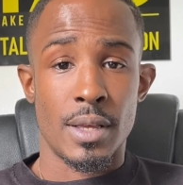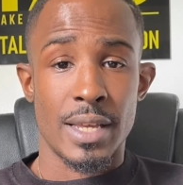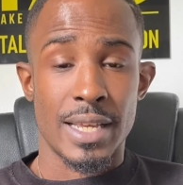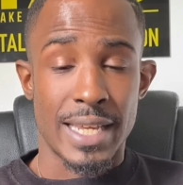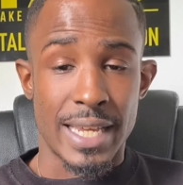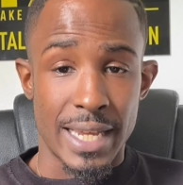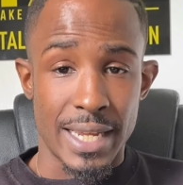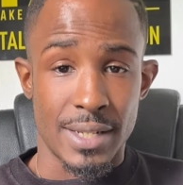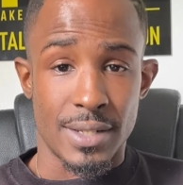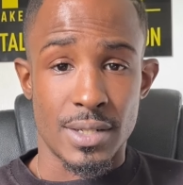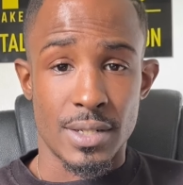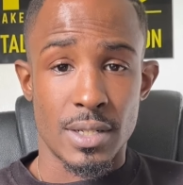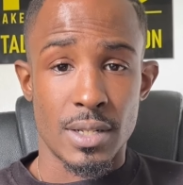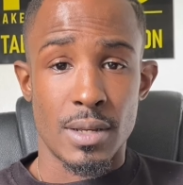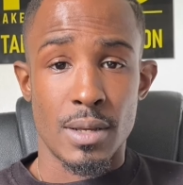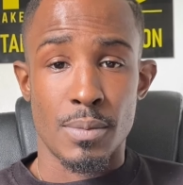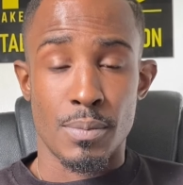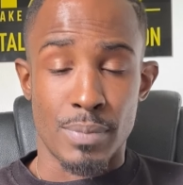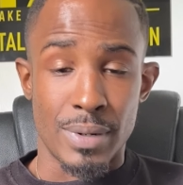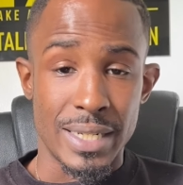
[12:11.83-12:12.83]
Kids,
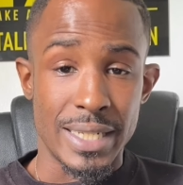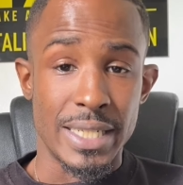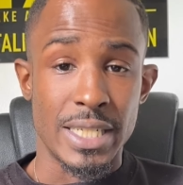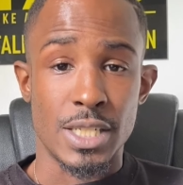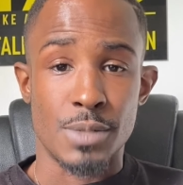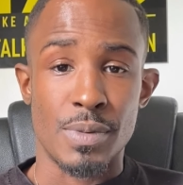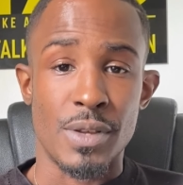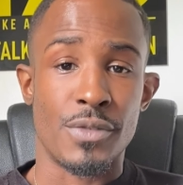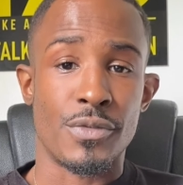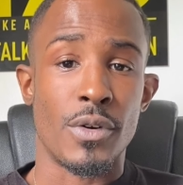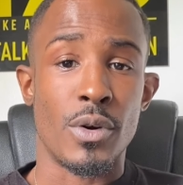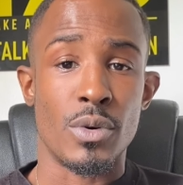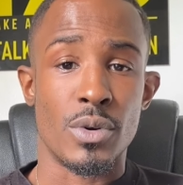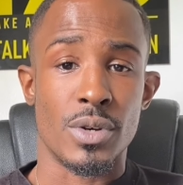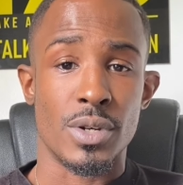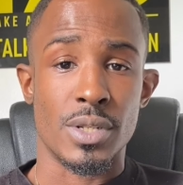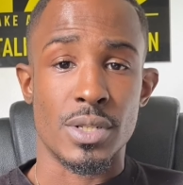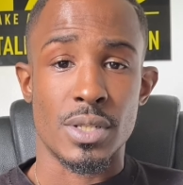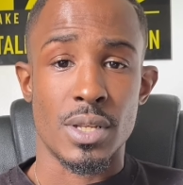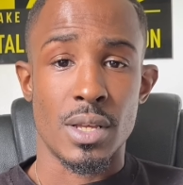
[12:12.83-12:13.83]
please be
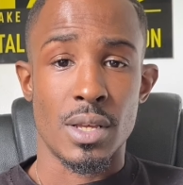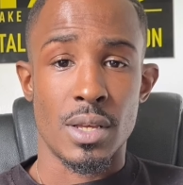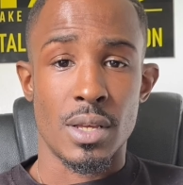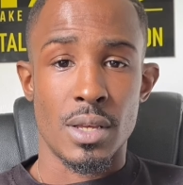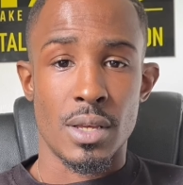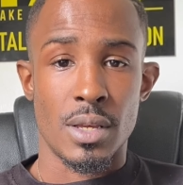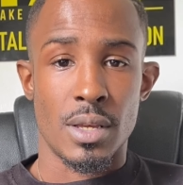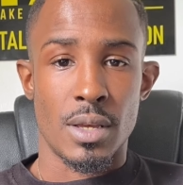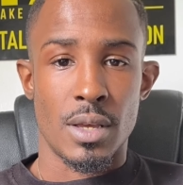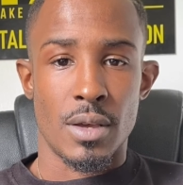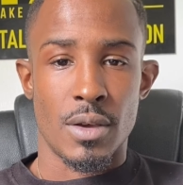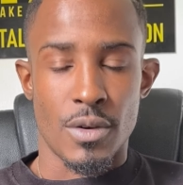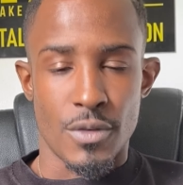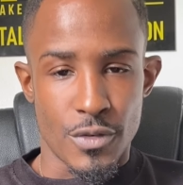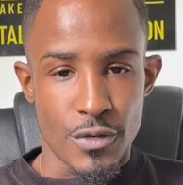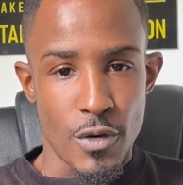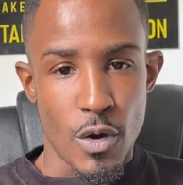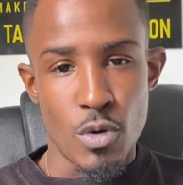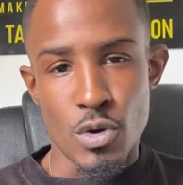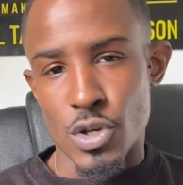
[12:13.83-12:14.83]
focused.
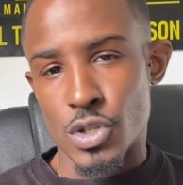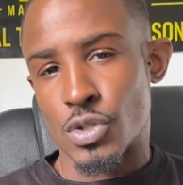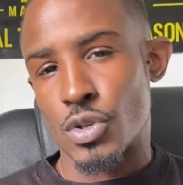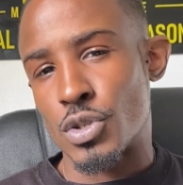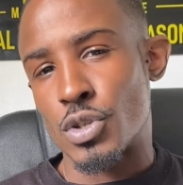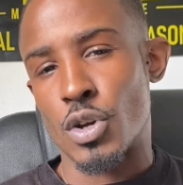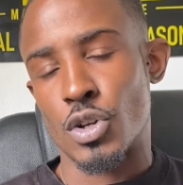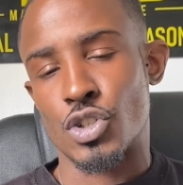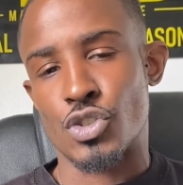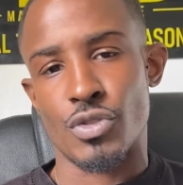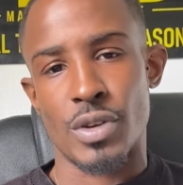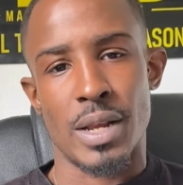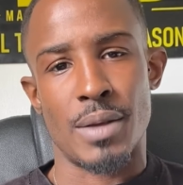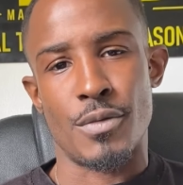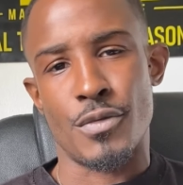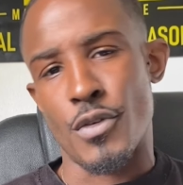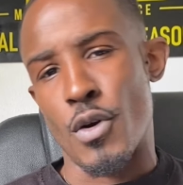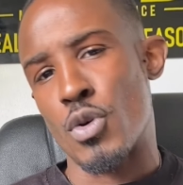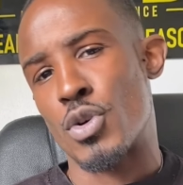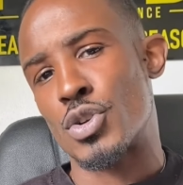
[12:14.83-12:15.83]
Focus on your dream.
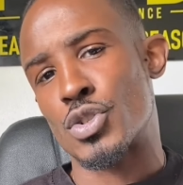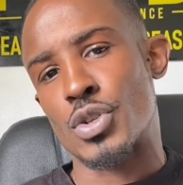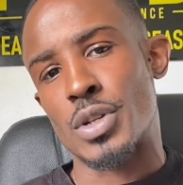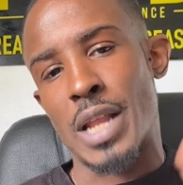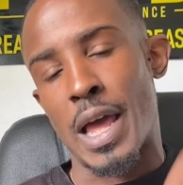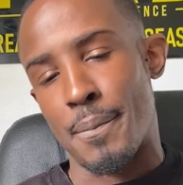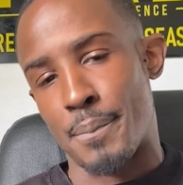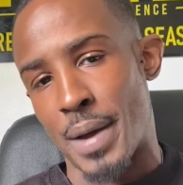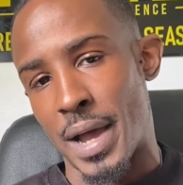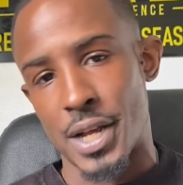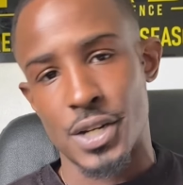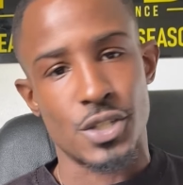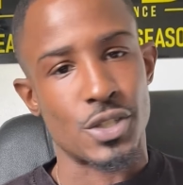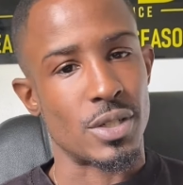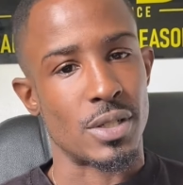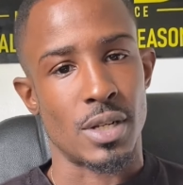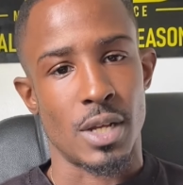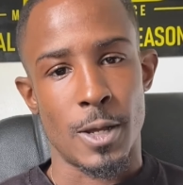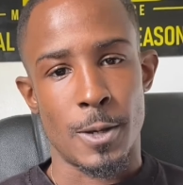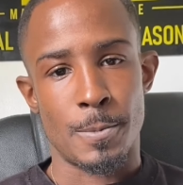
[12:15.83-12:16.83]
Focus on that
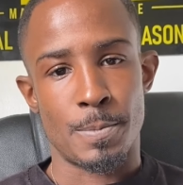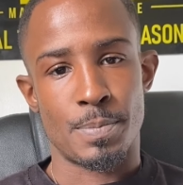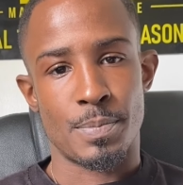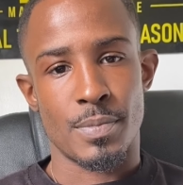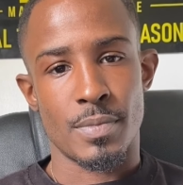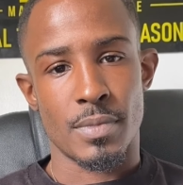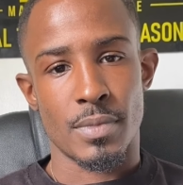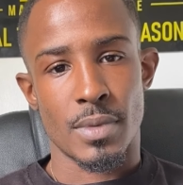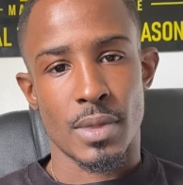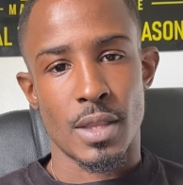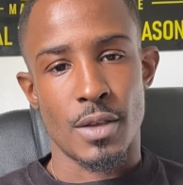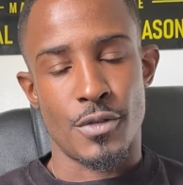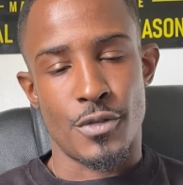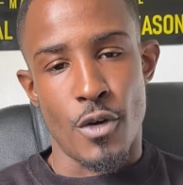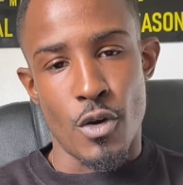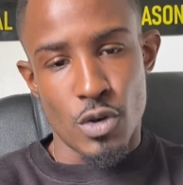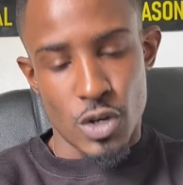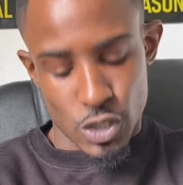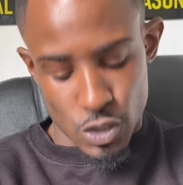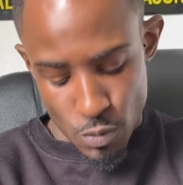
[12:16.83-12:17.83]
passion.
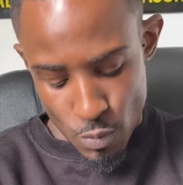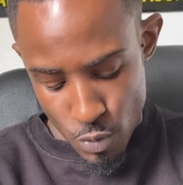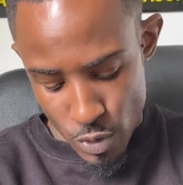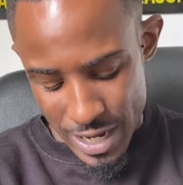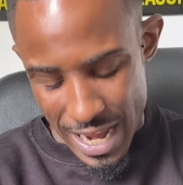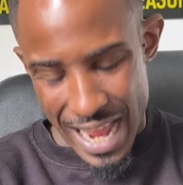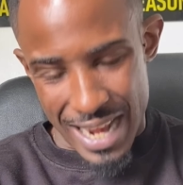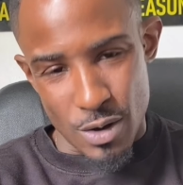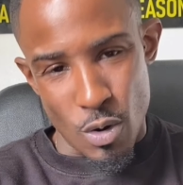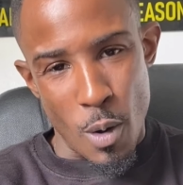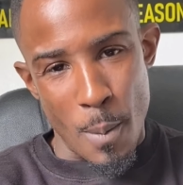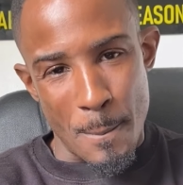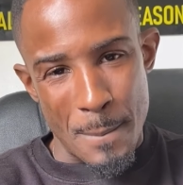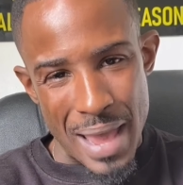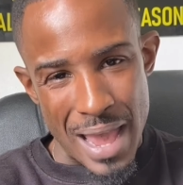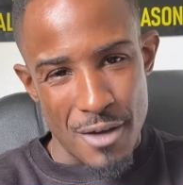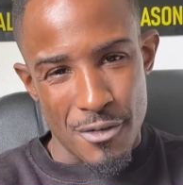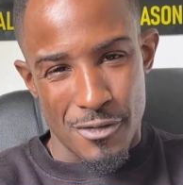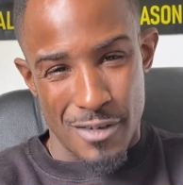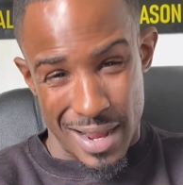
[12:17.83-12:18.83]
Focus on what that little
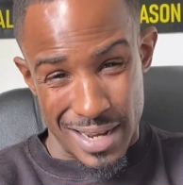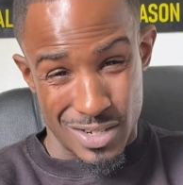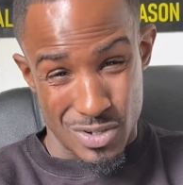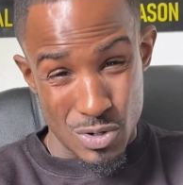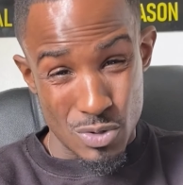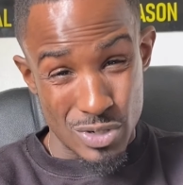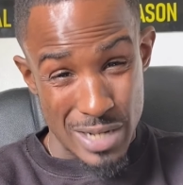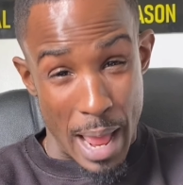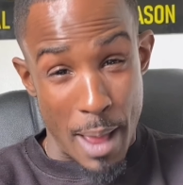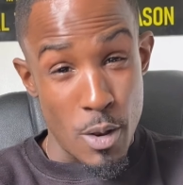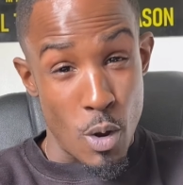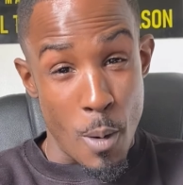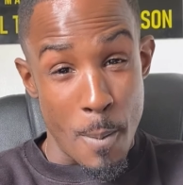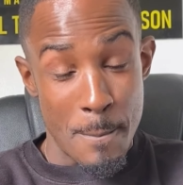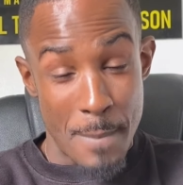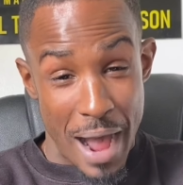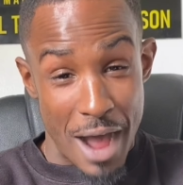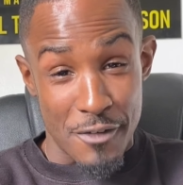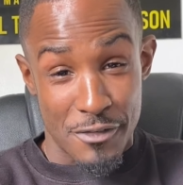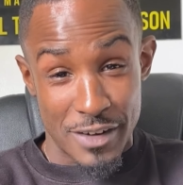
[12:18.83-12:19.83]
butterfly is. You know that little
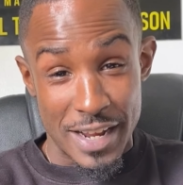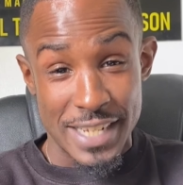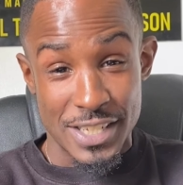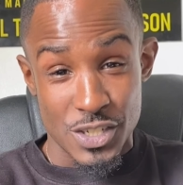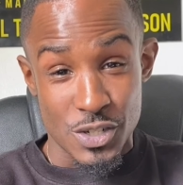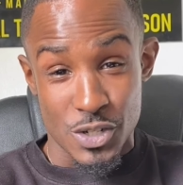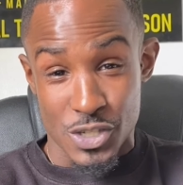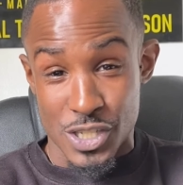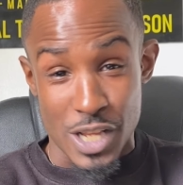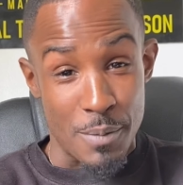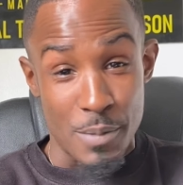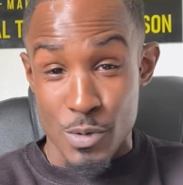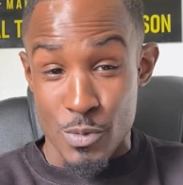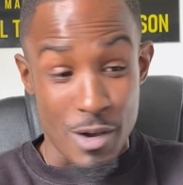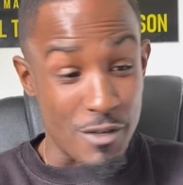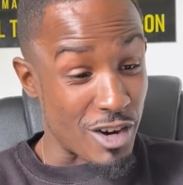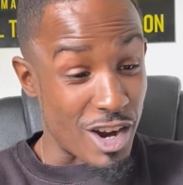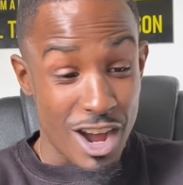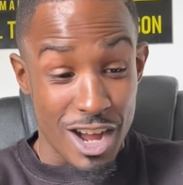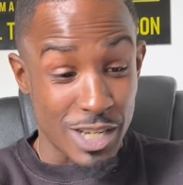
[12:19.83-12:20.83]
butterflies in your stomach,
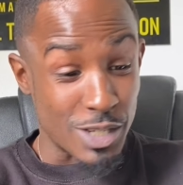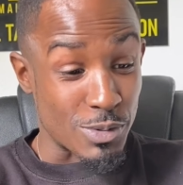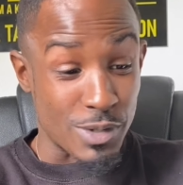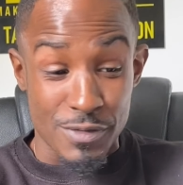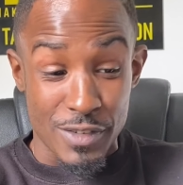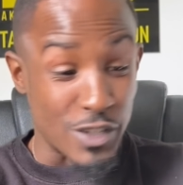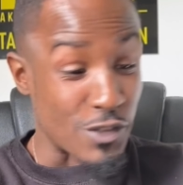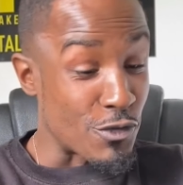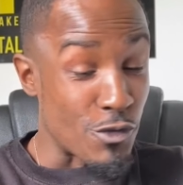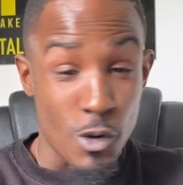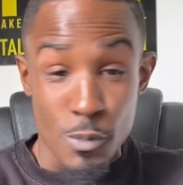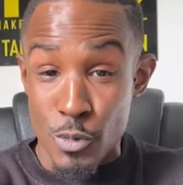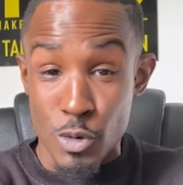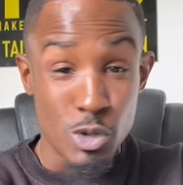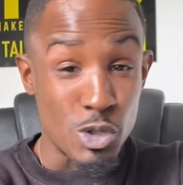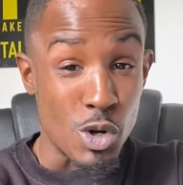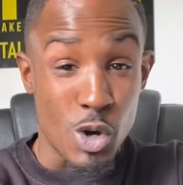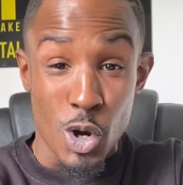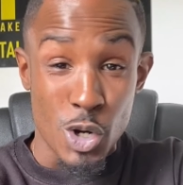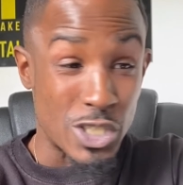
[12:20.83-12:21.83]
regardless if it's football,
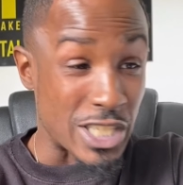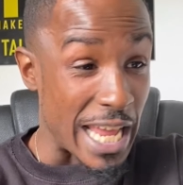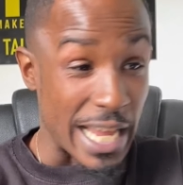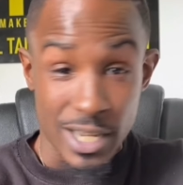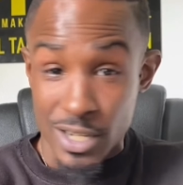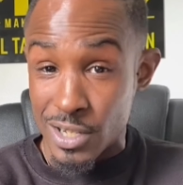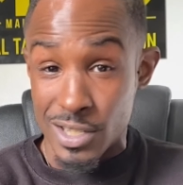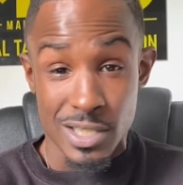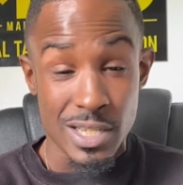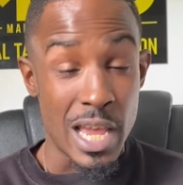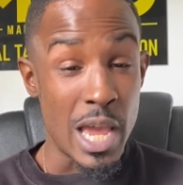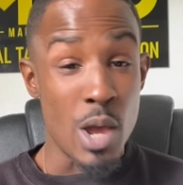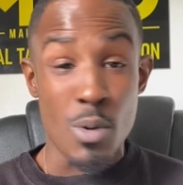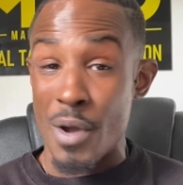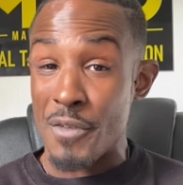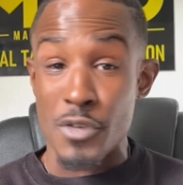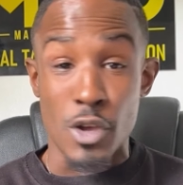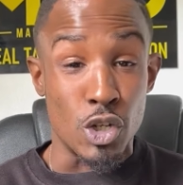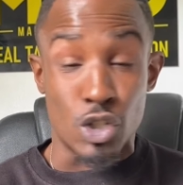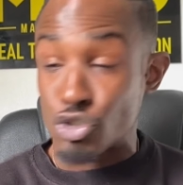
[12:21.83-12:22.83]
you've got techers, whether
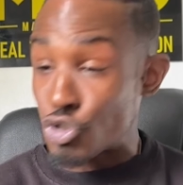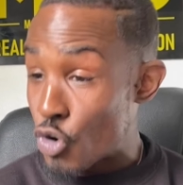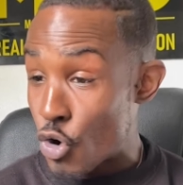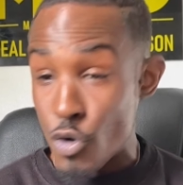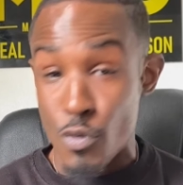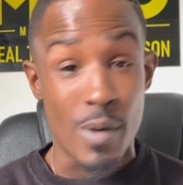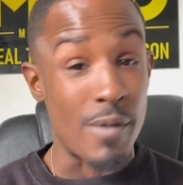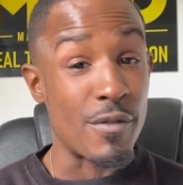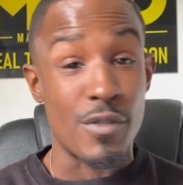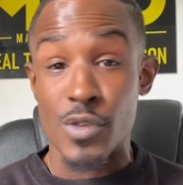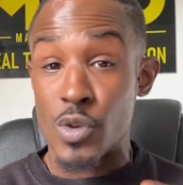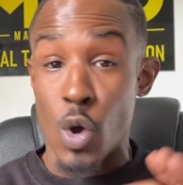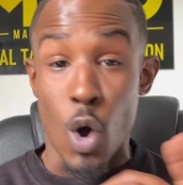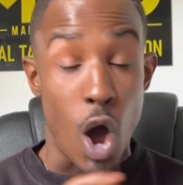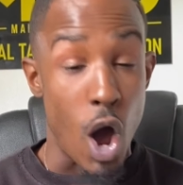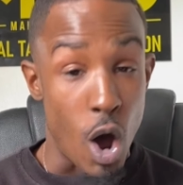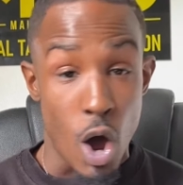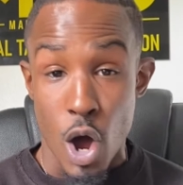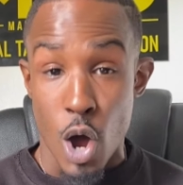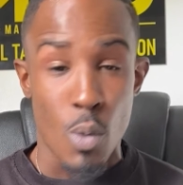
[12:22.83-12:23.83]
you're drawing, whether you've got
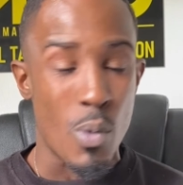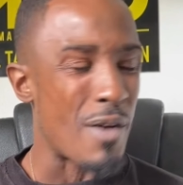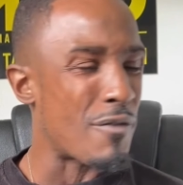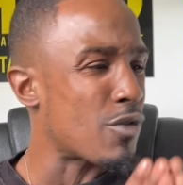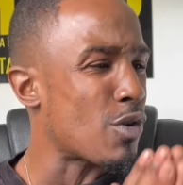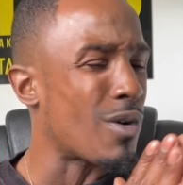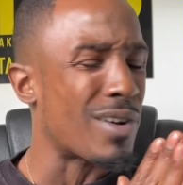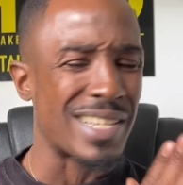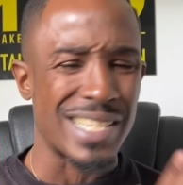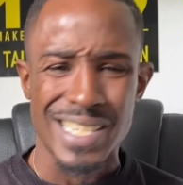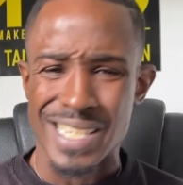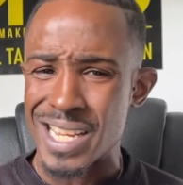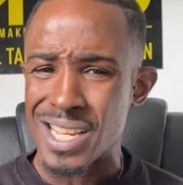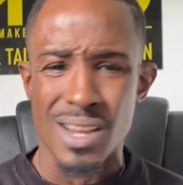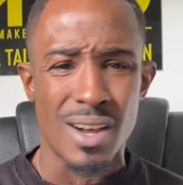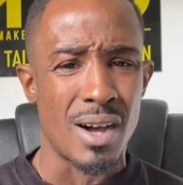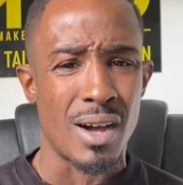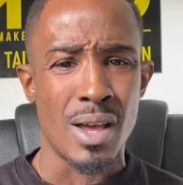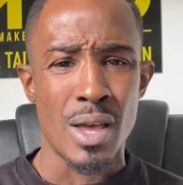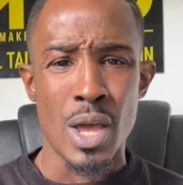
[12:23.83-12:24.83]
art, whether you're a
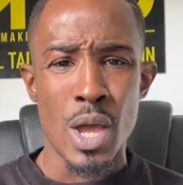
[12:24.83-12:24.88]
singer,